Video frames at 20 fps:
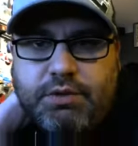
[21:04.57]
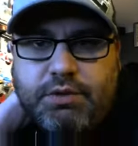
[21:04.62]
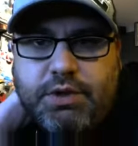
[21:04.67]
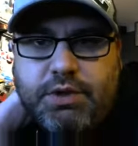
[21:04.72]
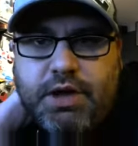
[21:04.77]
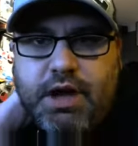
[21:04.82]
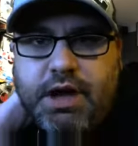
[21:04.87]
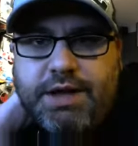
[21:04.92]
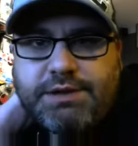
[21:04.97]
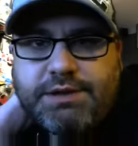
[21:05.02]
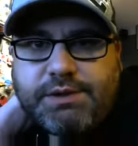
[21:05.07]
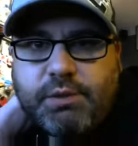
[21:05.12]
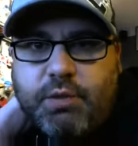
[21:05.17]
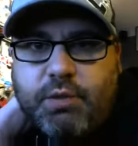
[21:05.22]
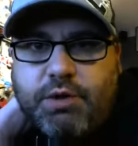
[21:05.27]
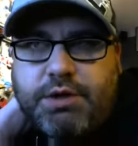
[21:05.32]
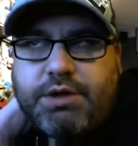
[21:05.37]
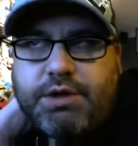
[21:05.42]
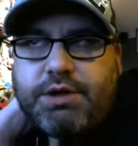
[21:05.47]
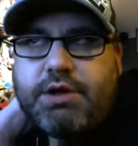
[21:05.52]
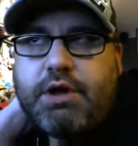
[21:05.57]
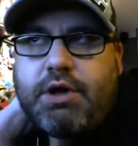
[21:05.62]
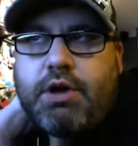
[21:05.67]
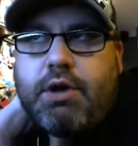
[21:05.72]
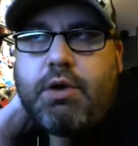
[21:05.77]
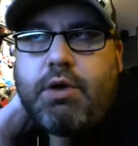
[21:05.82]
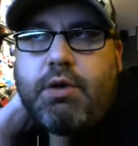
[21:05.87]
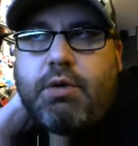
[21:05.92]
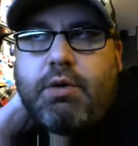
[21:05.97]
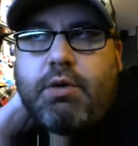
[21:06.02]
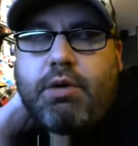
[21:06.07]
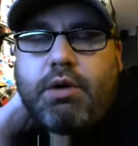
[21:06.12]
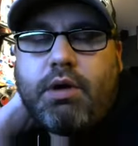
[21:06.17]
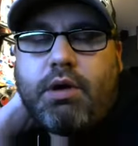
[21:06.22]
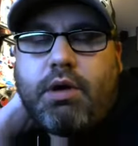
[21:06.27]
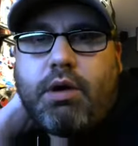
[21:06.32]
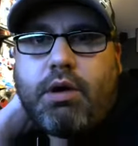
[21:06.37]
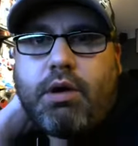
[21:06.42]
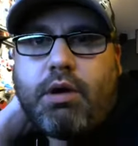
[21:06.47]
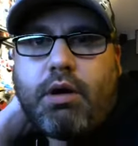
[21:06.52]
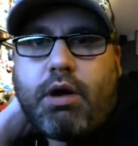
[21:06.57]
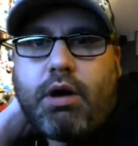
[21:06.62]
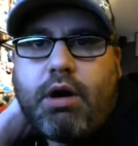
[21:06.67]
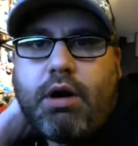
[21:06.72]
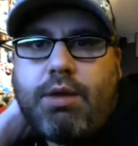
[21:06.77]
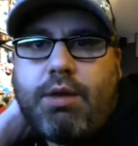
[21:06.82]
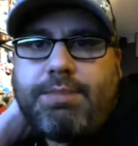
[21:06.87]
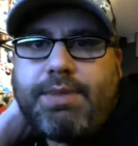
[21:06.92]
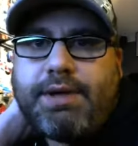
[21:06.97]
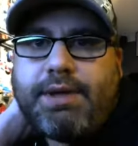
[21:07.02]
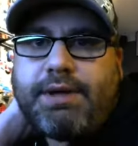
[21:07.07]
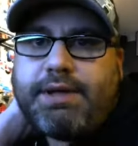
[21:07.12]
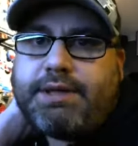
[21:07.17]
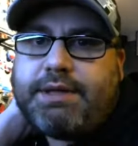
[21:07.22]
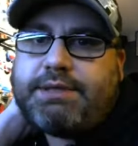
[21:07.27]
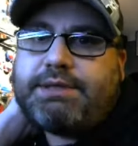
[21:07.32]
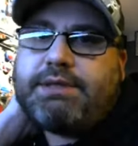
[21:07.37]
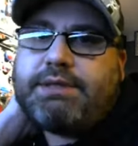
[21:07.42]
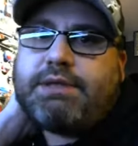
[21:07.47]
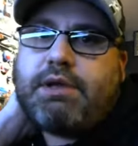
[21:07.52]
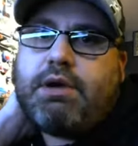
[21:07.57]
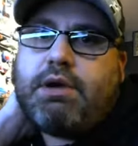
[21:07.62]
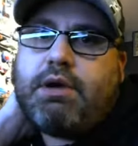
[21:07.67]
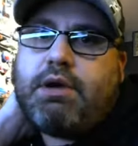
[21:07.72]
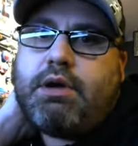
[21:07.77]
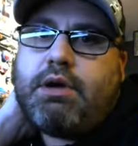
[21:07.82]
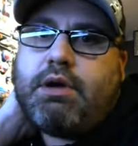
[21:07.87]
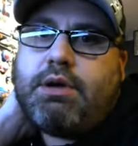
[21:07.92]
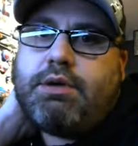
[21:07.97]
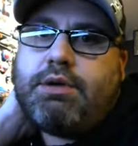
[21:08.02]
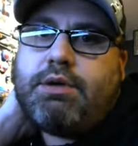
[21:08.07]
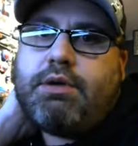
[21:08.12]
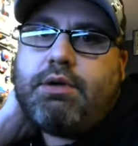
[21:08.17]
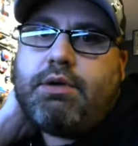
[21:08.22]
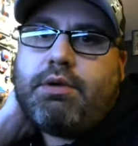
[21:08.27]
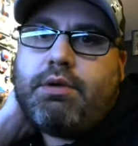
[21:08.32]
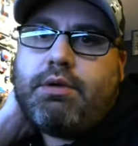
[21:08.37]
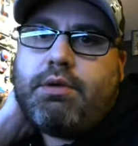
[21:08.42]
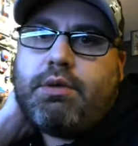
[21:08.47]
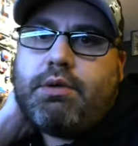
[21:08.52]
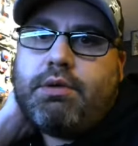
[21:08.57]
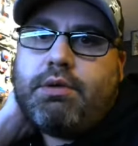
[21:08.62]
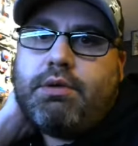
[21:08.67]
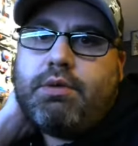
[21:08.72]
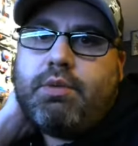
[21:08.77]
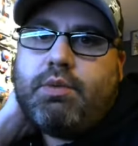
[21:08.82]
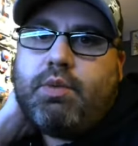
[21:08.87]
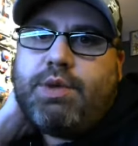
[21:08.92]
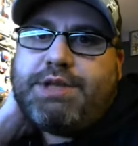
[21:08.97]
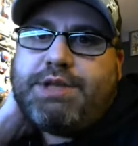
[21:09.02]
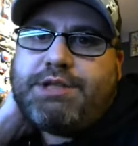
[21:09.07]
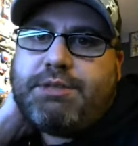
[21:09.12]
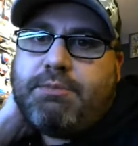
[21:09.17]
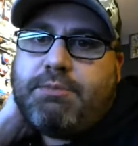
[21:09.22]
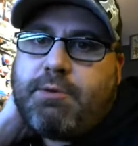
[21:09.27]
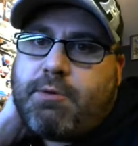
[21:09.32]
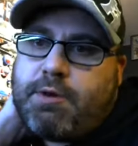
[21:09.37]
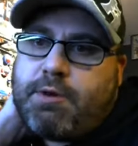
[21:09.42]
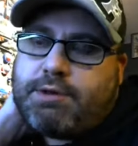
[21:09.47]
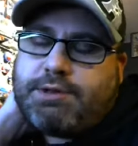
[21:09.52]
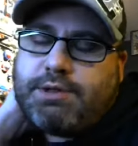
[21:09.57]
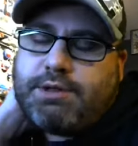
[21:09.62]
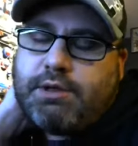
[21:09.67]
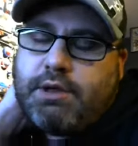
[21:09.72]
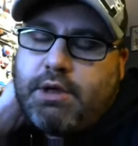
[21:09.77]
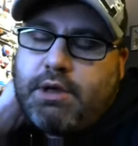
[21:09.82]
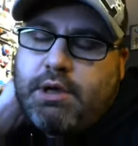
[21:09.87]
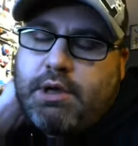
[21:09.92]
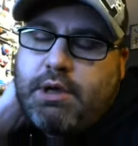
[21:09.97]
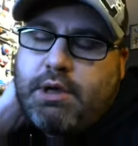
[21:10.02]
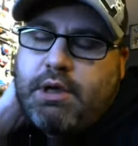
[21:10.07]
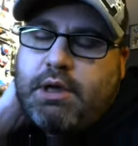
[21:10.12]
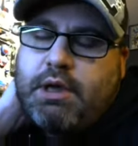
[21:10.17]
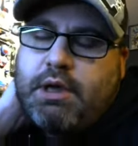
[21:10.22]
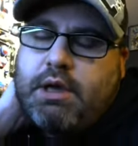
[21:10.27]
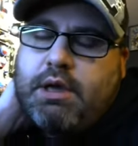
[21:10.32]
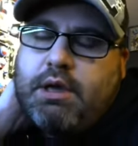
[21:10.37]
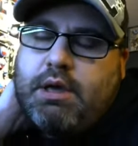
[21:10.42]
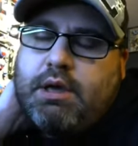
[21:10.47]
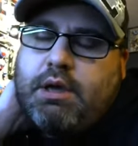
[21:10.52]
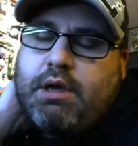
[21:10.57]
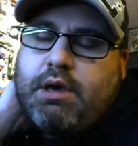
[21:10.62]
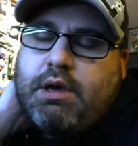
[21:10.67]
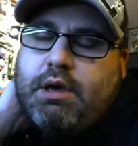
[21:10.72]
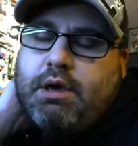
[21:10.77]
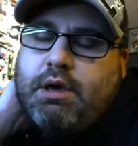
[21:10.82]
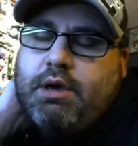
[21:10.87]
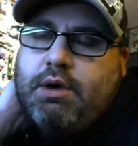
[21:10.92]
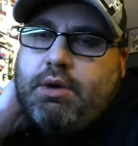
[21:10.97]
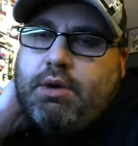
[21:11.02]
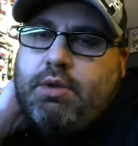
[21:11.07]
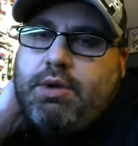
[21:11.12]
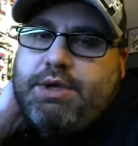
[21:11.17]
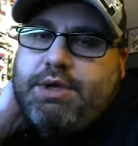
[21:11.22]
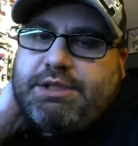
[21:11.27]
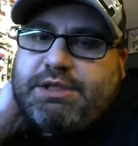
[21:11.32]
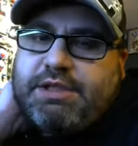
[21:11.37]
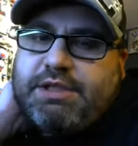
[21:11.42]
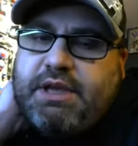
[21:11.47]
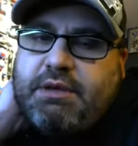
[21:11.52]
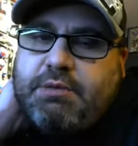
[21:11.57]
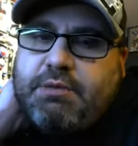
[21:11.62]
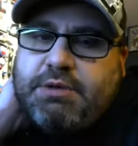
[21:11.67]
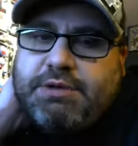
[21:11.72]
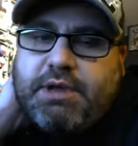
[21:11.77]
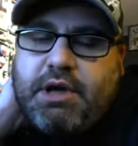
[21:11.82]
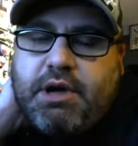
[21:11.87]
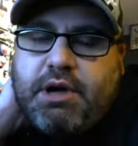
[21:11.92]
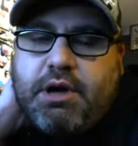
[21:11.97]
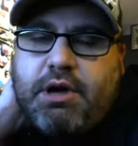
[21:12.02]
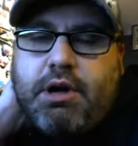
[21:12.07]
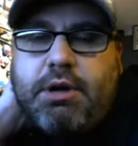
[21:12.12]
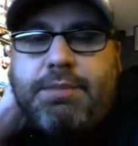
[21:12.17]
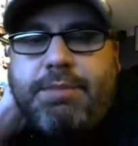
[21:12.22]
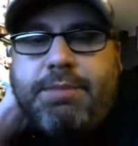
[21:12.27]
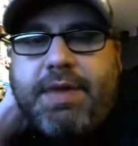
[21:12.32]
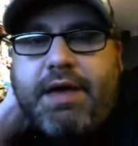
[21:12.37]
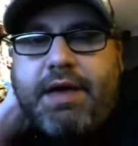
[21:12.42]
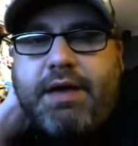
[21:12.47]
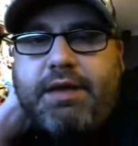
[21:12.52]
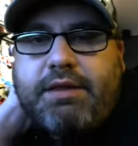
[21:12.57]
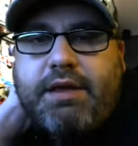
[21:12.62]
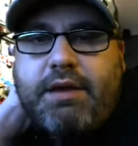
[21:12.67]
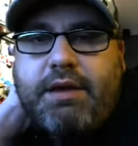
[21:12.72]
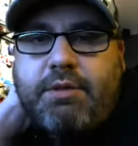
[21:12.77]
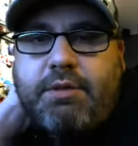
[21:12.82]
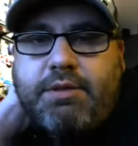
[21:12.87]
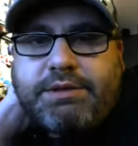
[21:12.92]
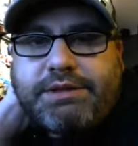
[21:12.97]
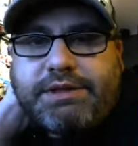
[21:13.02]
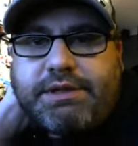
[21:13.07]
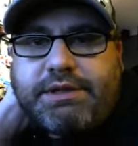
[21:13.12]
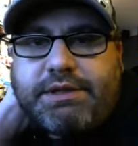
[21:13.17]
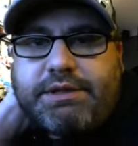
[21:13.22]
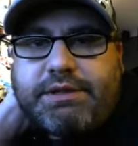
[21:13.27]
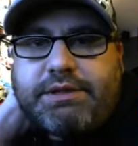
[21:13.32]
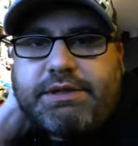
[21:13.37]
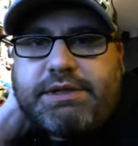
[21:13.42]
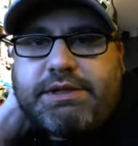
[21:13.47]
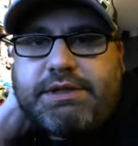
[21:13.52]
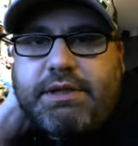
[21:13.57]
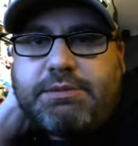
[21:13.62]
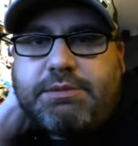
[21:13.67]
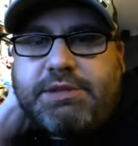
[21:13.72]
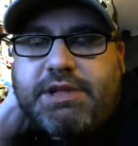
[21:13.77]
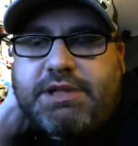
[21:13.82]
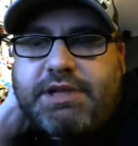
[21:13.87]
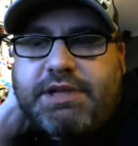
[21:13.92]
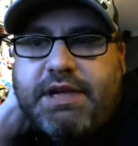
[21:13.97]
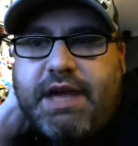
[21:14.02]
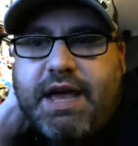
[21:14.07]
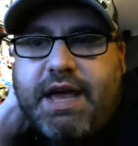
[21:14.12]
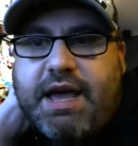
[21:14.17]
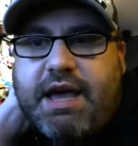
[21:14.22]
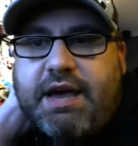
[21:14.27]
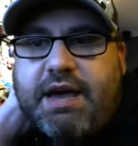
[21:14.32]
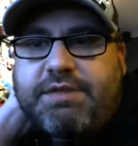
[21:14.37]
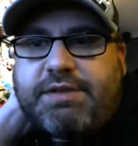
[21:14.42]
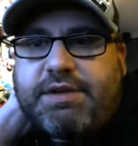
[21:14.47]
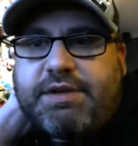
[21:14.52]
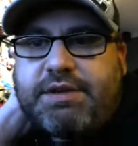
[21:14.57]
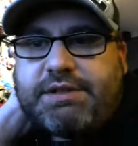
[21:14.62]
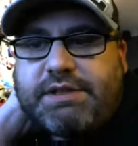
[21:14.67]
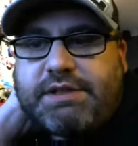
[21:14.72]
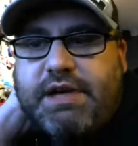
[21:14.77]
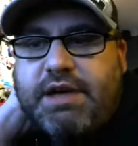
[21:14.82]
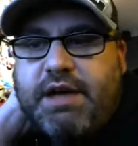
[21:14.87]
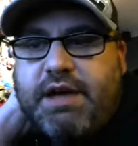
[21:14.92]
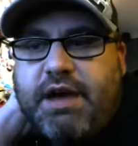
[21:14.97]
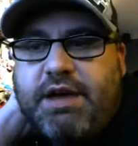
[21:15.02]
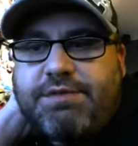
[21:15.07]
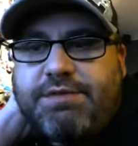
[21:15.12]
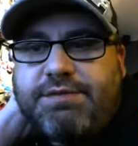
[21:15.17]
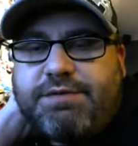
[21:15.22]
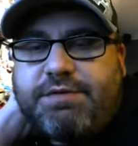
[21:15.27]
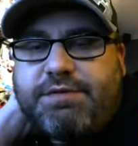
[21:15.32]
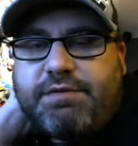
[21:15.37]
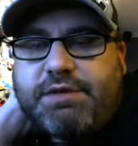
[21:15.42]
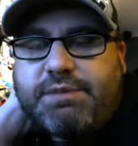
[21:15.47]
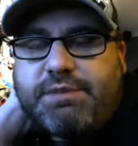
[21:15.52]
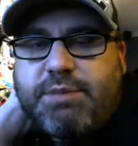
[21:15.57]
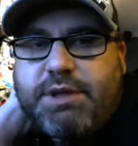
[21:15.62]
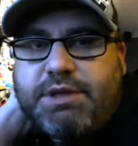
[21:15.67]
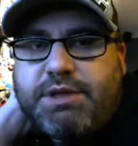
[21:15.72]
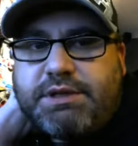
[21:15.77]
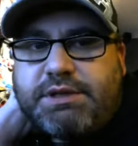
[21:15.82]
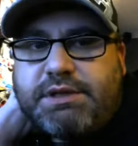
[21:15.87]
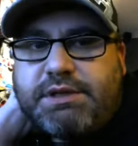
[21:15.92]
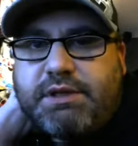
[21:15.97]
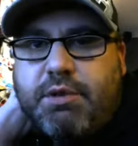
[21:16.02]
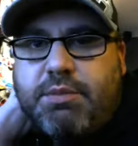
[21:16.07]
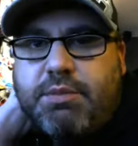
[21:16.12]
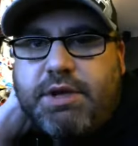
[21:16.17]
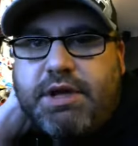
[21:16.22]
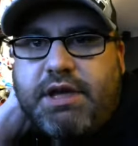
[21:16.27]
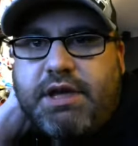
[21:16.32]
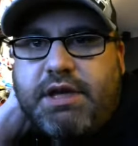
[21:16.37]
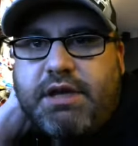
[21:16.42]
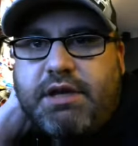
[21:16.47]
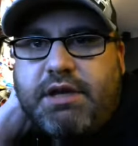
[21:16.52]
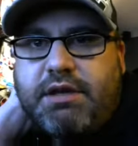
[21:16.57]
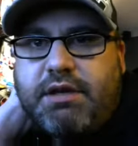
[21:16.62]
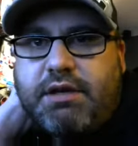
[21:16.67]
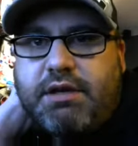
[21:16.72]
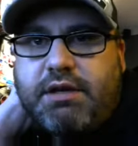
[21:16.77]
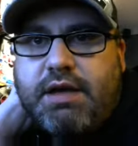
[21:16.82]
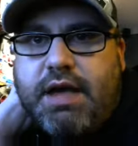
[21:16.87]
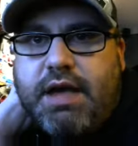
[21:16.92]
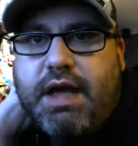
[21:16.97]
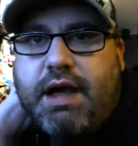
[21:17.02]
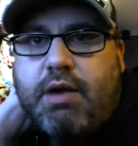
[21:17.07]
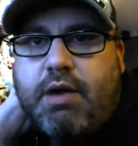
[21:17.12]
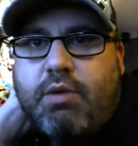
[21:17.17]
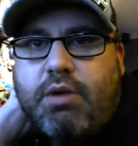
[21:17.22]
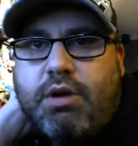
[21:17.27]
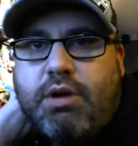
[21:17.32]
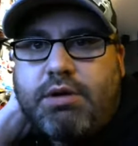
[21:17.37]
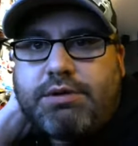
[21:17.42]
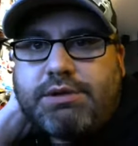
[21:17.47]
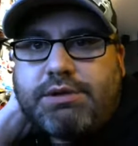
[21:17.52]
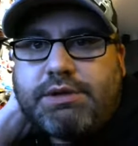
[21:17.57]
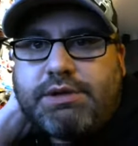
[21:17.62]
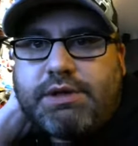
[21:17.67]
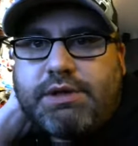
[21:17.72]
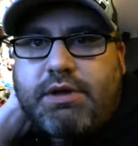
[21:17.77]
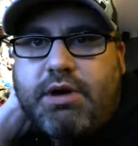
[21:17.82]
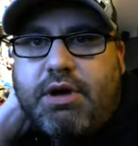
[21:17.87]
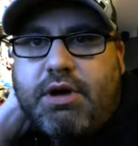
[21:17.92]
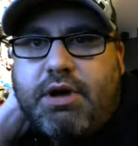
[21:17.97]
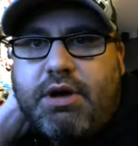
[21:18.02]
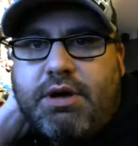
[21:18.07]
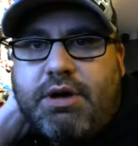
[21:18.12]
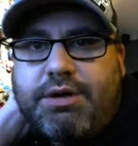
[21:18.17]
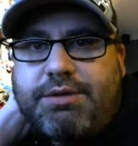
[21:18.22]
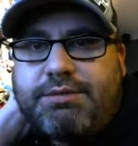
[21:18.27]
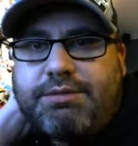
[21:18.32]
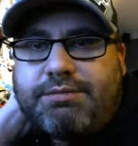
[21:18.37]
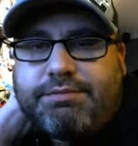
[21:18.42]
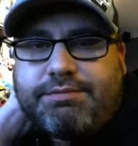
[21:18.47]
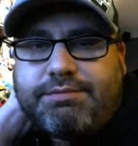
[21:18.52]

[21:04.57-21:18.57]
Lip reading: guys wanted to know our opinions on Ouija boards. Which that one, oh man, that one's a subject and a half, because I've spent so many hours on